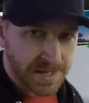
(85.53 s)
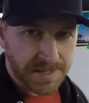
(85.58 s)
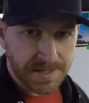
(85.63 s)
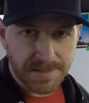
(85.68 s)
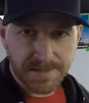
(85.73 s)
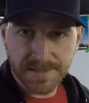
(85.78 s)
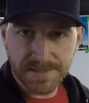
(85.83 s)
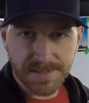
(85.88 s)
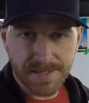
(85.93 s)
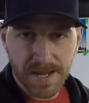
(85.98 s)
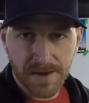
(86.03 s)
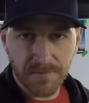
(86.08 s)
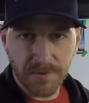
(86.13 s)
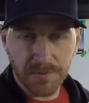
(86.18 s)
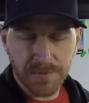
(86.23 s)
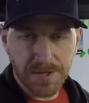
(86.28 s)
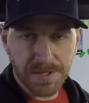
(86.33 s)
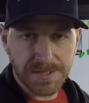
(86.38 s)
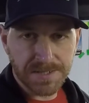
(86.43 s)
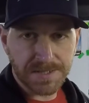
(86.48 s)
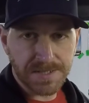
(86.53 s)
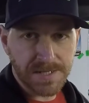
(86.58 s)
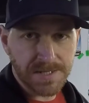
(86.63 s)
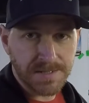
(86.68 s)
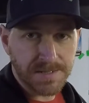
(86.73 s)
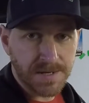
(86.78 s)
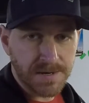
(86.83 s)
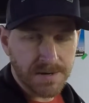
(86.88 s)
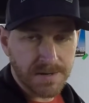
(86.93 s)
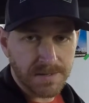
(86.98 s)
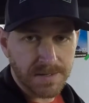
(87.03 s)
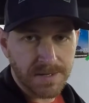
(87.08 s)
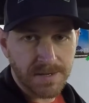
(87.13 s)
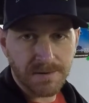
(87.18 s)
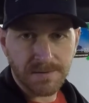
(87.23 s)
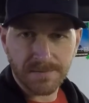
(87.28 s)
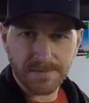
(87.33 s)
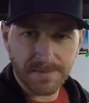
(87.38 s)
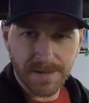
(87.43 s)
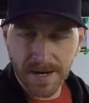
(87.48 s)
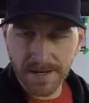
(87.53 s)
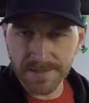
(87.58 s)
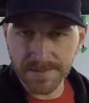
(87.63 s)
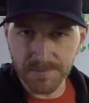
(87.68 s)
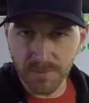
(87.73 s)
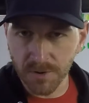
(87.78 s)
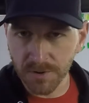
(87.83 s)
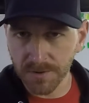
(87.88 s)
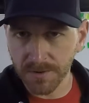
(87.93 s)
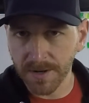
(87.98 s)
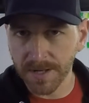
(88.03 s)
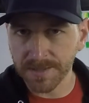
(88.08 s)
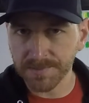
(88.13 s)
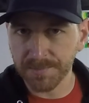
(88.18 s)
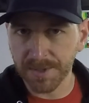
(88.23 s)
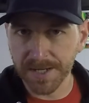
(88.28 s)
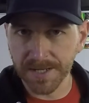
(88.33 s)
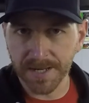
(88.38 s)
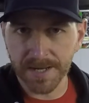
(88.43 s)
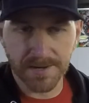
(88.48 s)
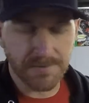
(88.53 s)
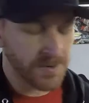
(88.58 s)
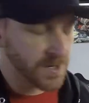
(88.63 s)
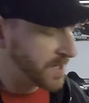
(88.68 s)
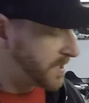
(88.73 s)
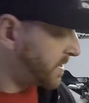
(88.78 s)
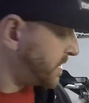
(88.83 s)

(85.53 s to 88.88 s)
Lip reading: has never really seen dirt, not as a motocross bike anyway.